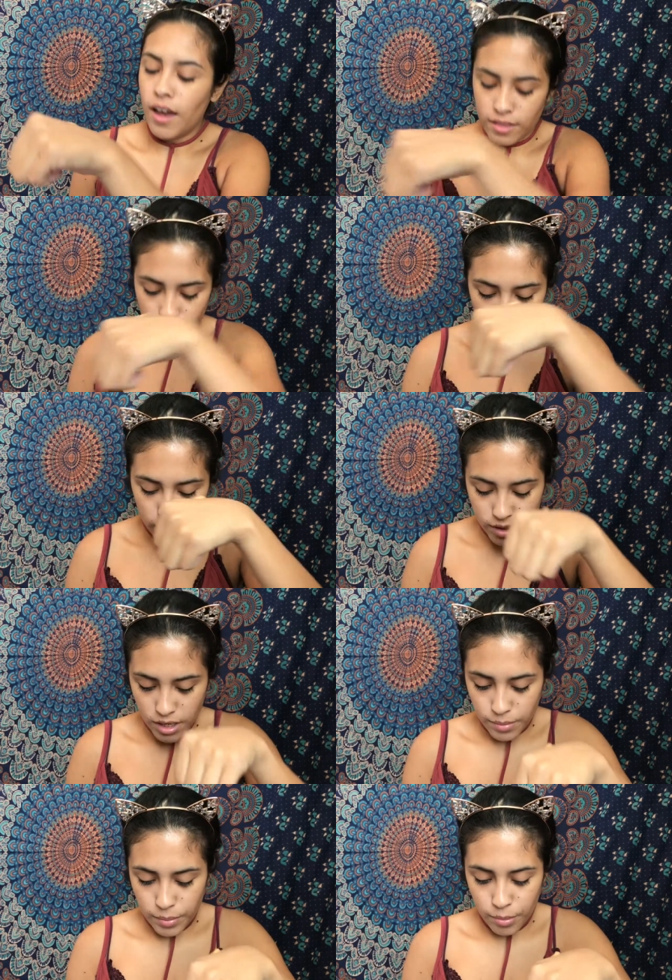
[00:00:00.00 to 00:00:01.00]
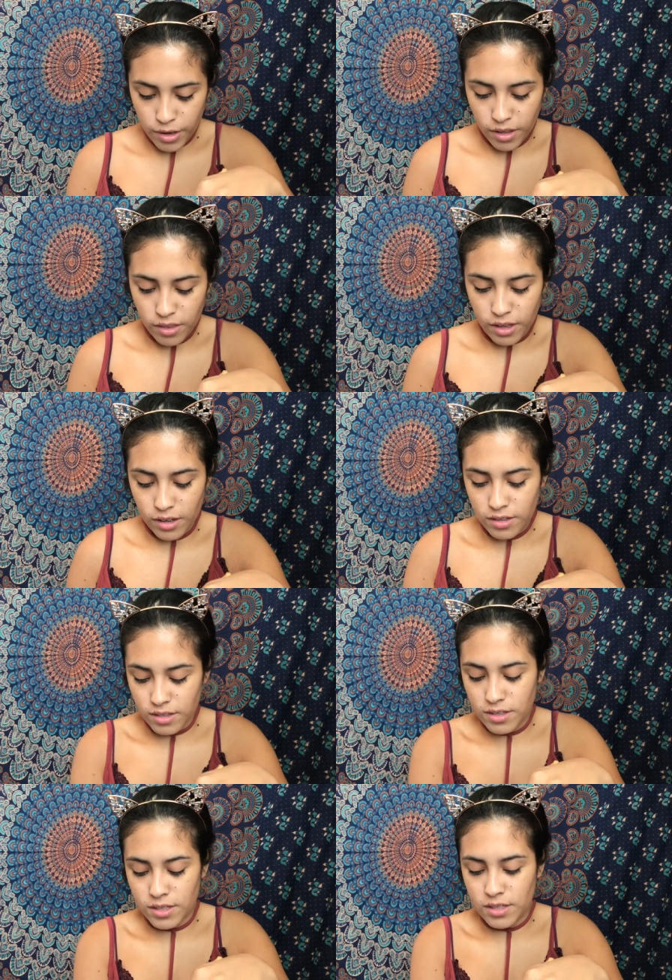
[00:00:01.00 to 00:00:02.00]
I thought it was going to be pretty thick
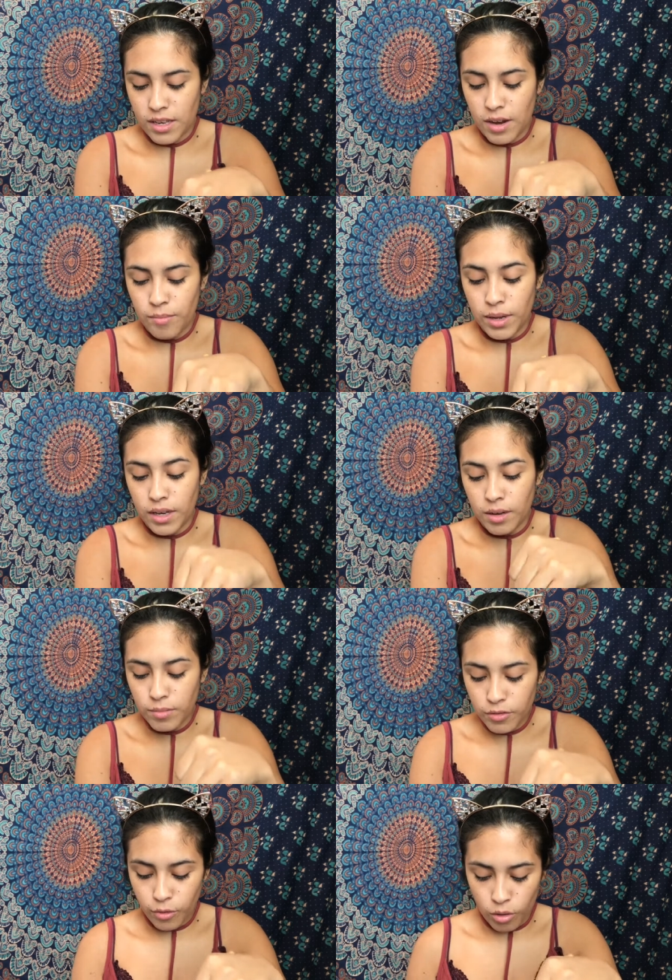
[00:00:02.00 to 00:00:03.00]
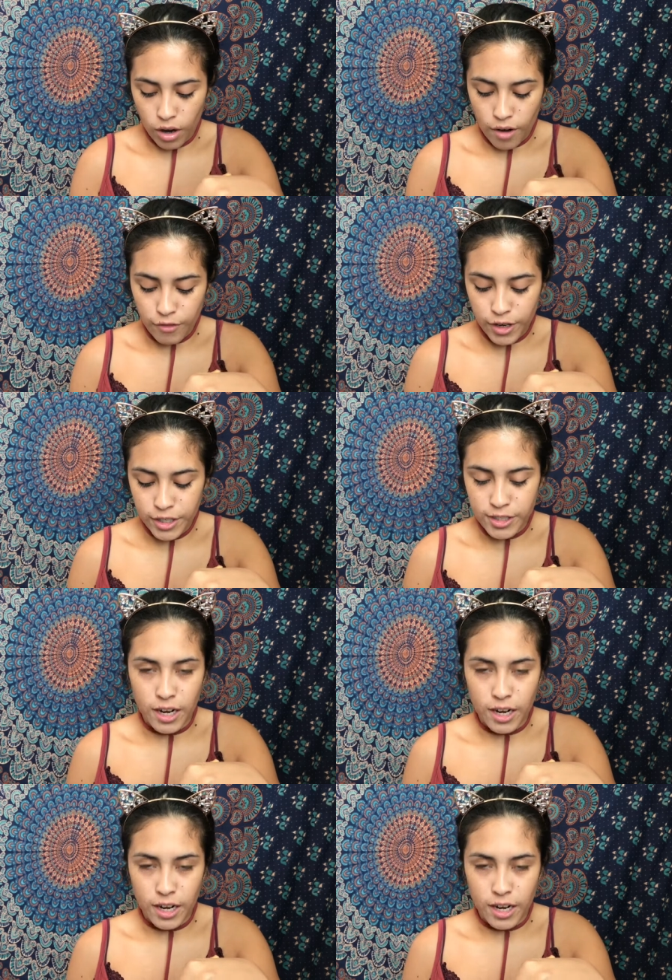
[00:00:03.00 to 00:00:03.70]
since it said medium to full coverage.